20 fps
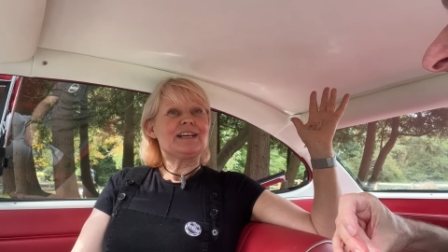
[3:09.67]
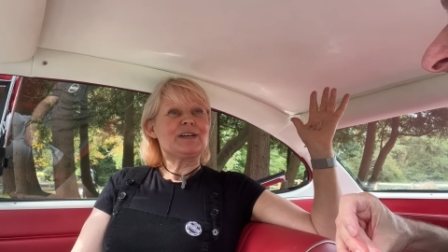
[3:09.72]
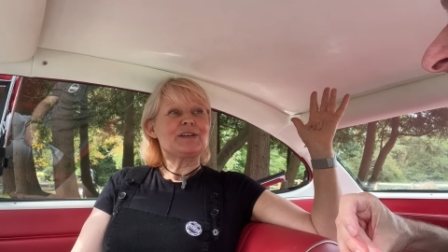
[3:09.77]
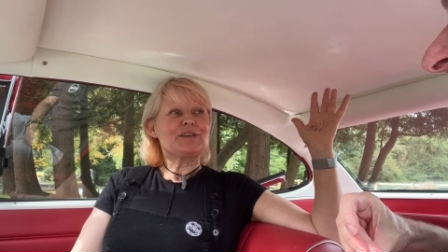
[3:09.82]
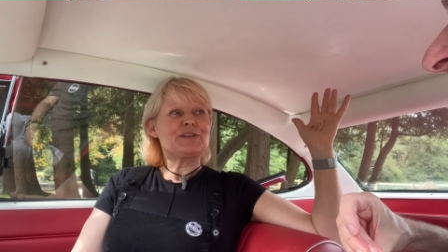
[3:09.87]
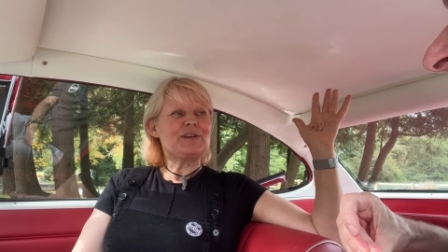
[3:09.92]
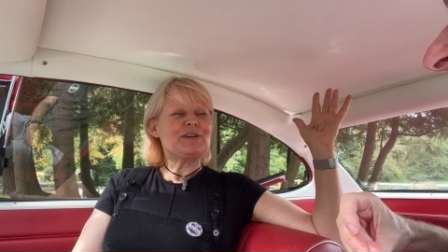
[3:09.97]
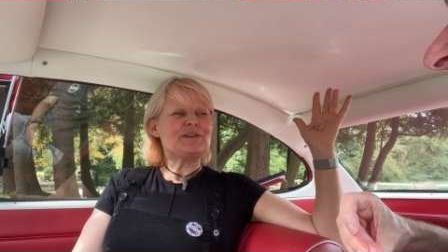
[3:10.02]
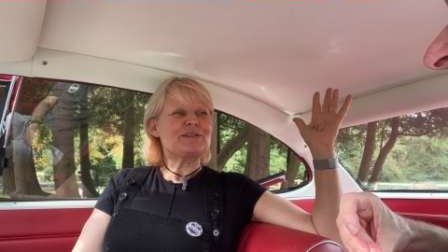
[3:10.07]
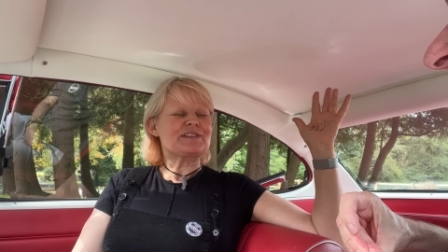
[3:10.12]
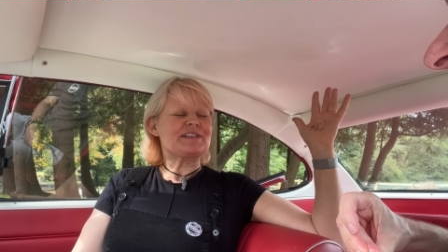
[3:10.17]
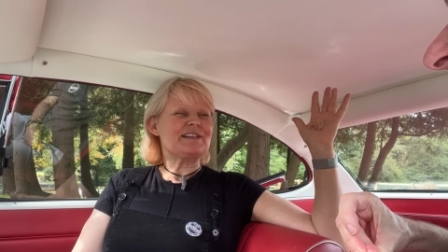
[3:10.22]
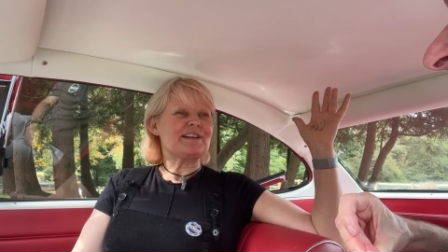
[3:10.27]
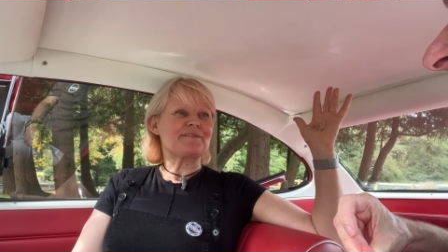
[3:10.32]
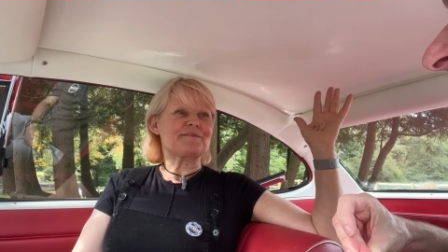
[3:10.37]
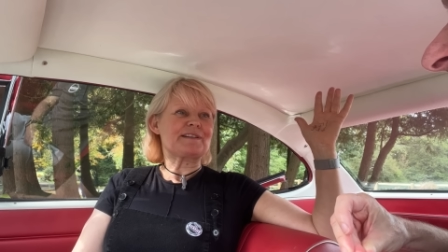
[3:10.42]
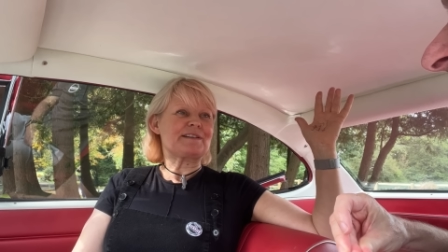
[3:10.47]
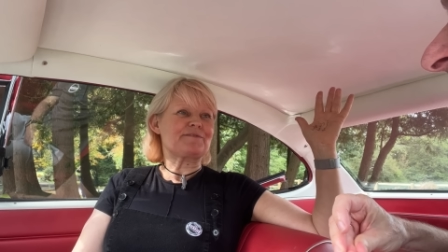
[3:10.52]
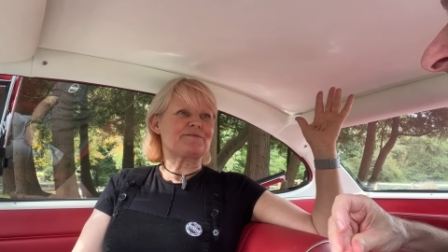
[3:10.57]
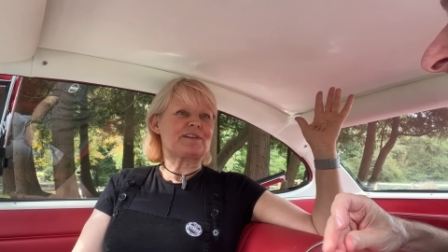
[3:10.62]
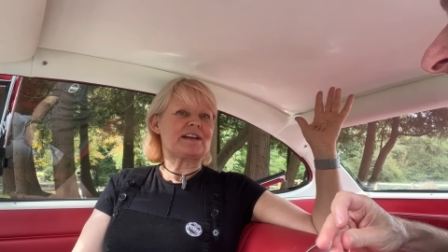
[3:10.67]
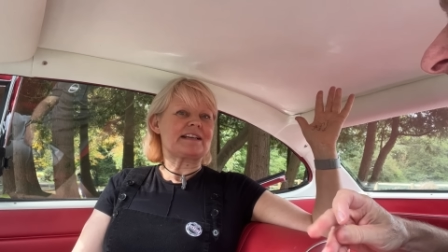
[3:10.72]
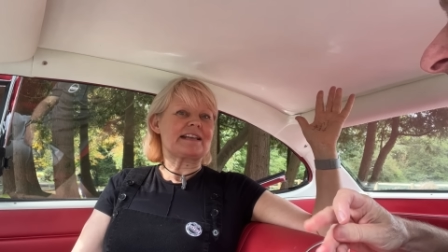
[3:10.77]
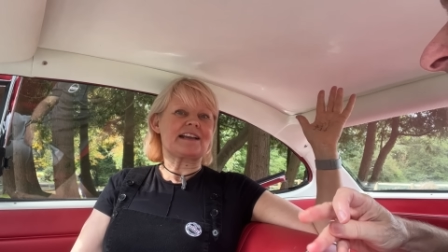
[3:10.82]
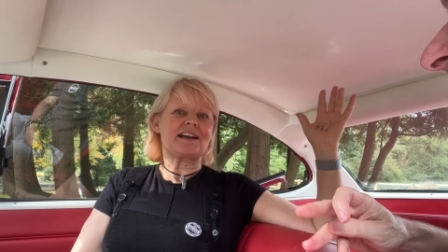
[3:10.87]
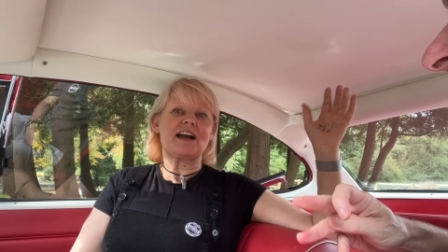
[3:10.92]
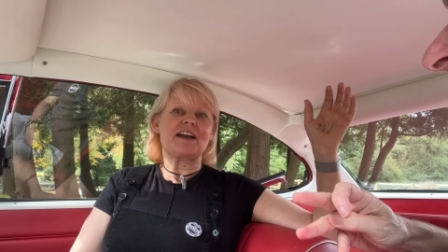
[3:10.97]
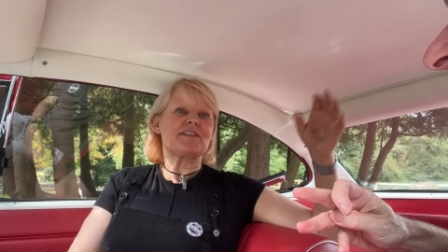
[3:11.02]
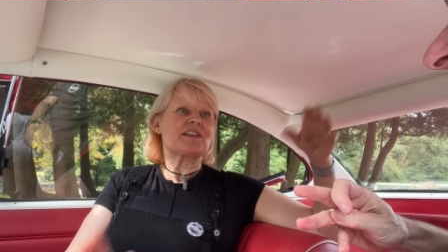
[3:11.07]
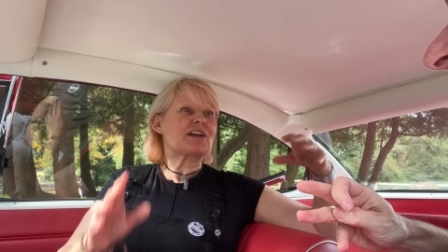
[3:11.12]
huge lovely friendly
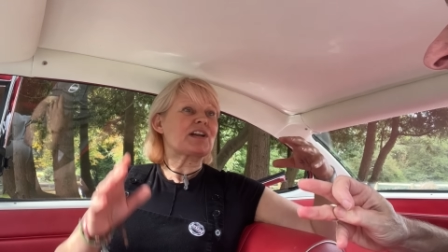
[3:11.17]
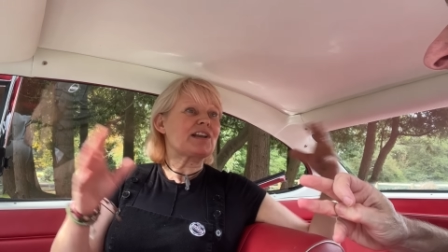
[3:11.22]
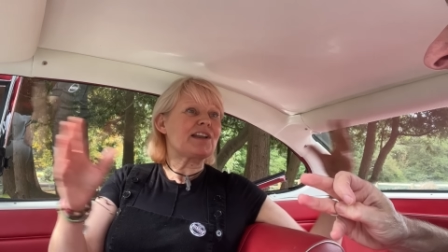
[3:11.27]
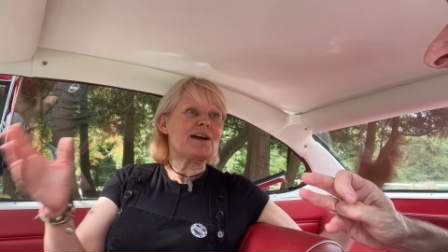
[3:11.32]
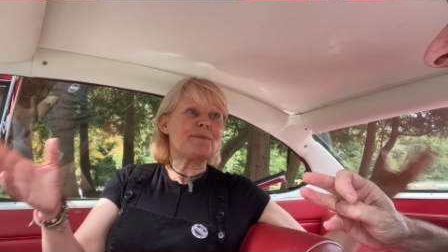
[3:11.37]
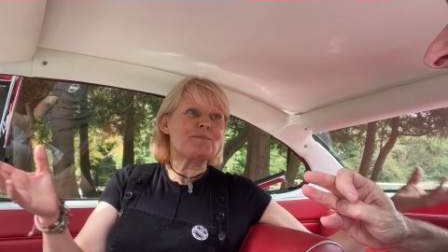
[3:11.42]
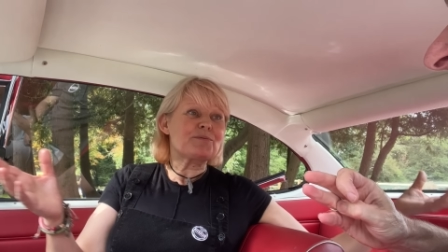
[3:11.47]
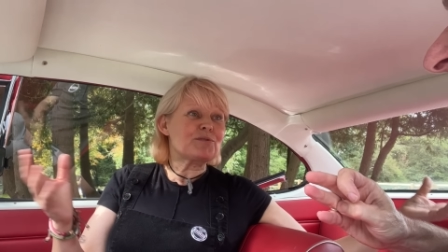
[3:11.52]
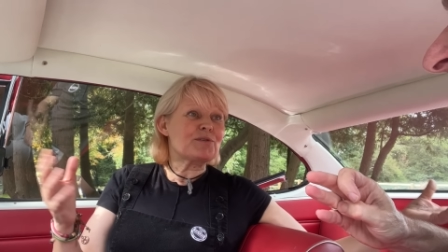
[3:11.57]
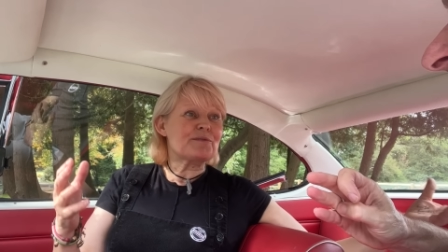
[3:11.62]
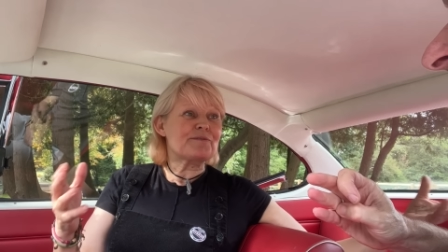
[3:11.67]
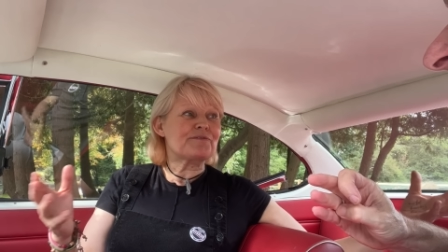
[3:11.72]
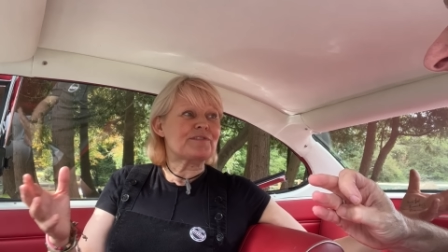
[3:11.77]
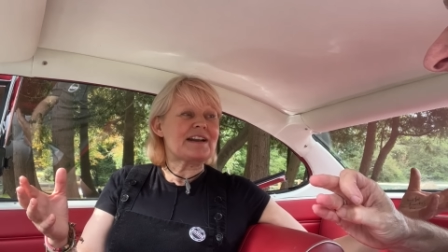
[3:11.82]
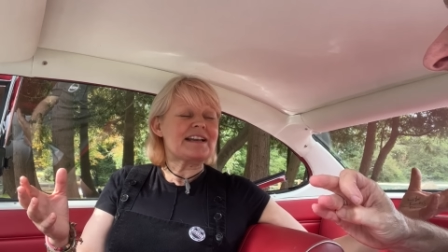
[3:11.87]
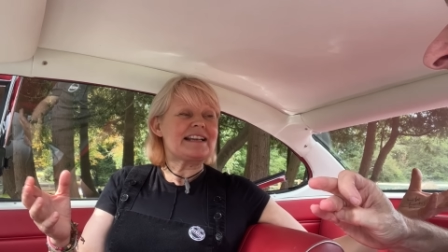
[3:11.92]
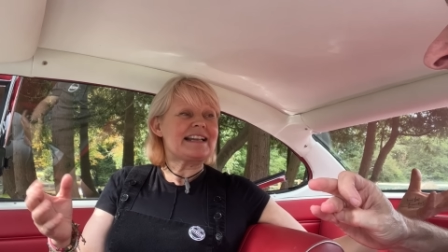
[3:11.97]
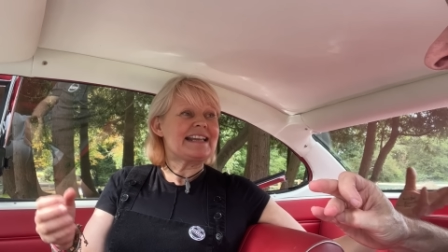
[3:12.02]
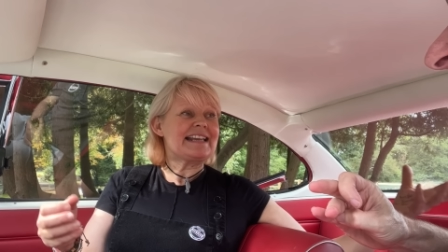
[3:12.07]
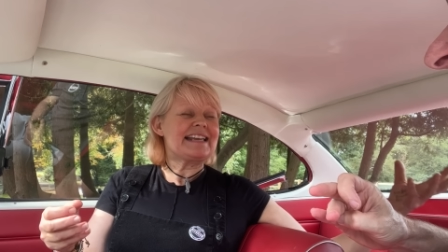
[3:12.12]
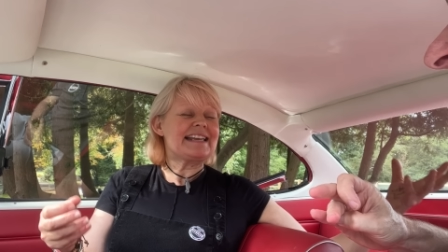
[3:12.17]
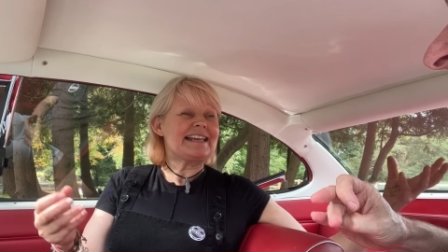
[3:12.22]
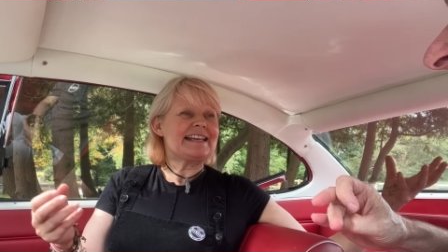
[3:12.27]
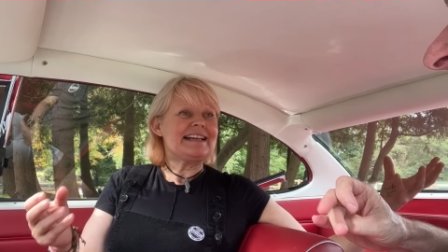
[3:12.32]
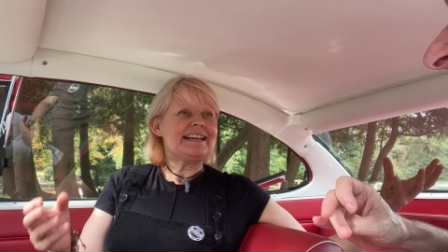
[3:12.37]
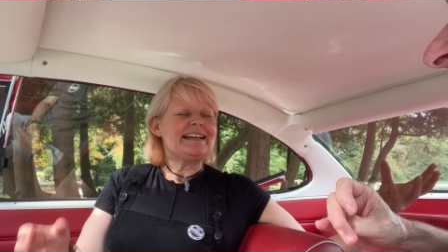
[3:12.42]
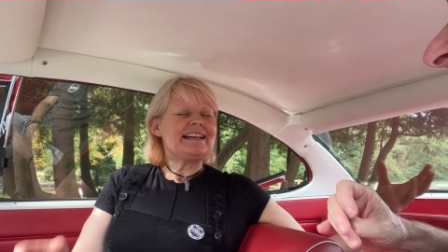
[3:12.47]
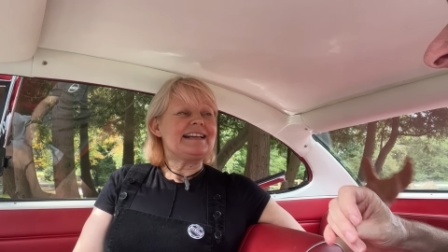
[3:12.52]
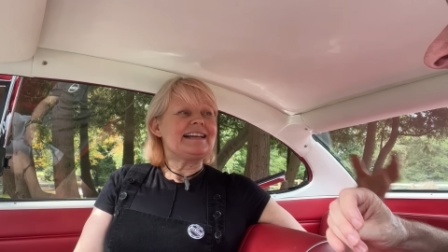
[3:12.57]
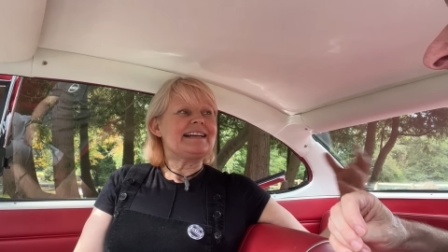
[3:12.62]
guy and the club were all friendly
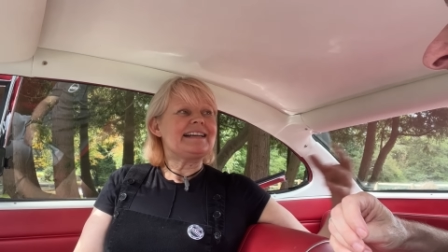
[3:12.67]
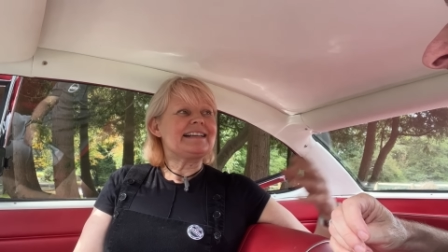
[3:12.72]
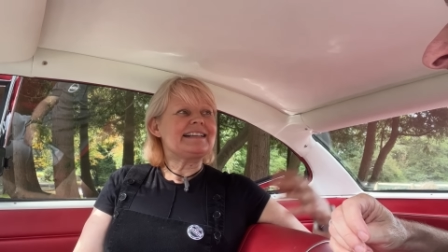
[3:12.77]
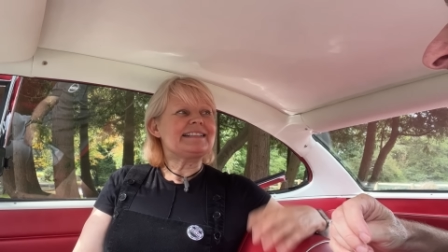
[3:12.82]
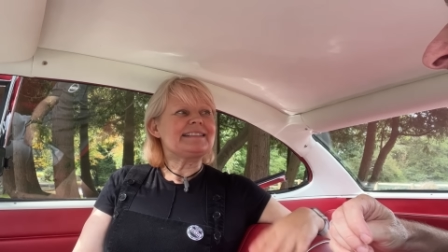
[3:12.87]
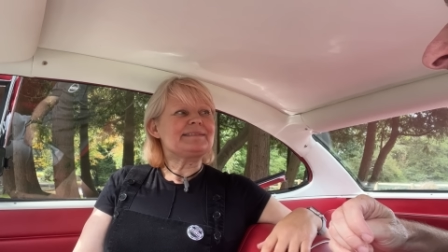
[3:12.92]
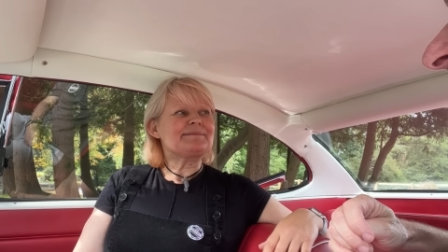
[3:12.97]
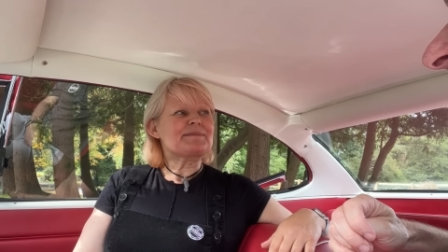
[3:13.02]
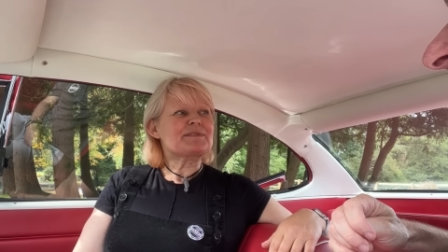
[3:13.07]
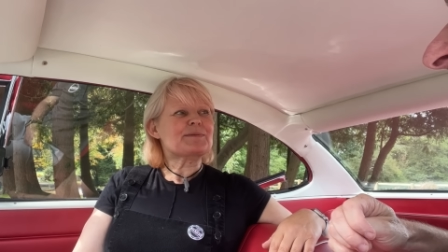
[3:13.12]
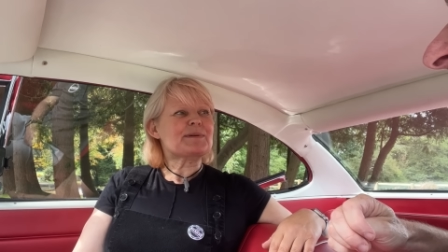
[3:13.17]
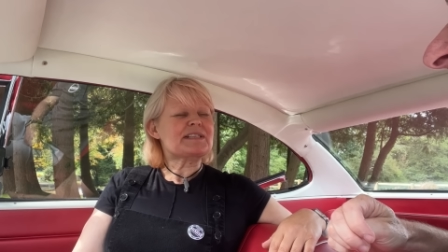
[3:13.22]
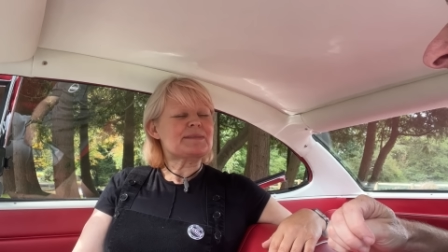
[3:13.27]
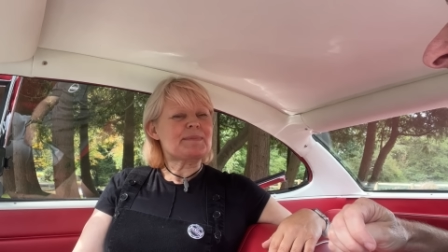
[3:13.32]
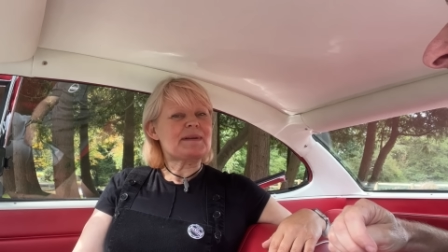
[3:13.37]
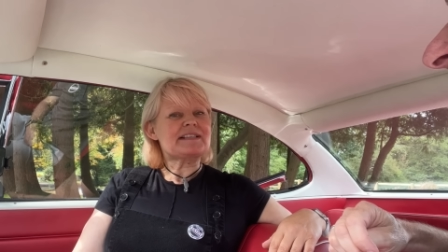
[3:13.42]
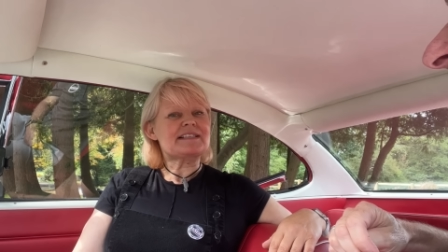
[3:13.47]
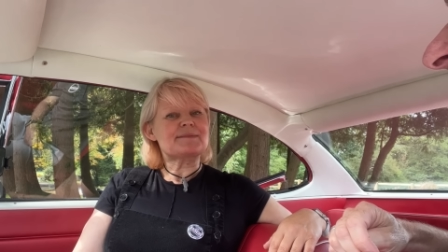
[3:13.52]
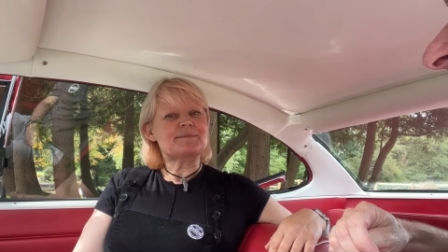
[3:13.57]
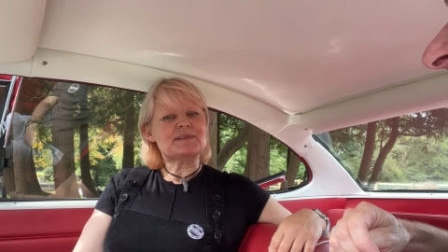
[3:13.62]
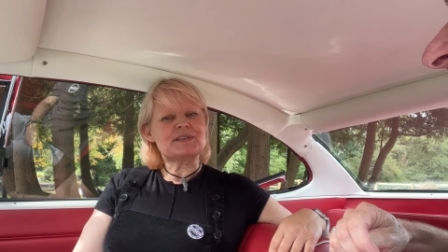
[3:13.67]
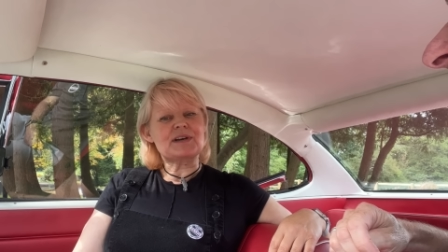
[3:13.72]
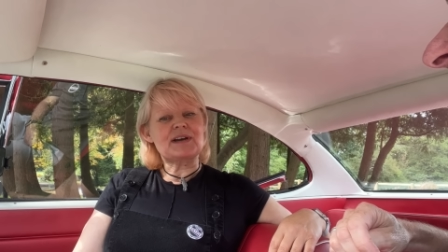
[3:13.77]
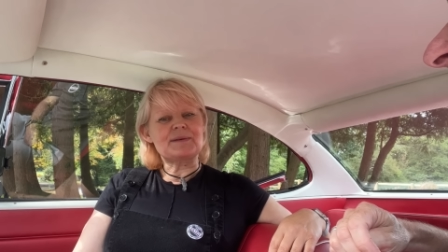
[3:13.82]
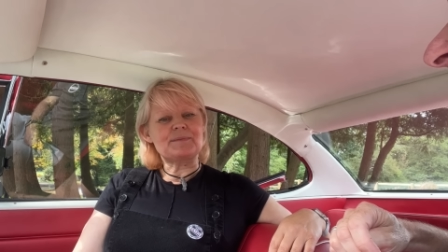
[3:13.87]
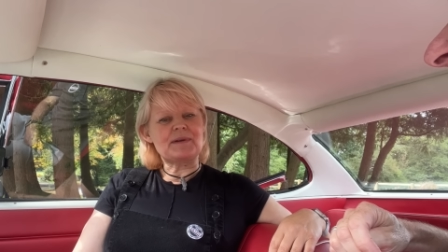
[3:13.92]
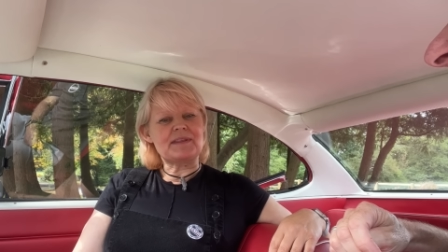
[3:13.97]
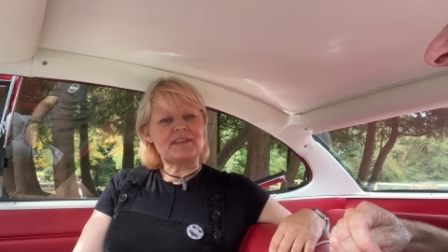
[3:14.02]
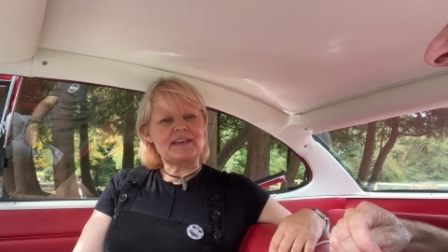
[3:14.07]
and so i spent some time with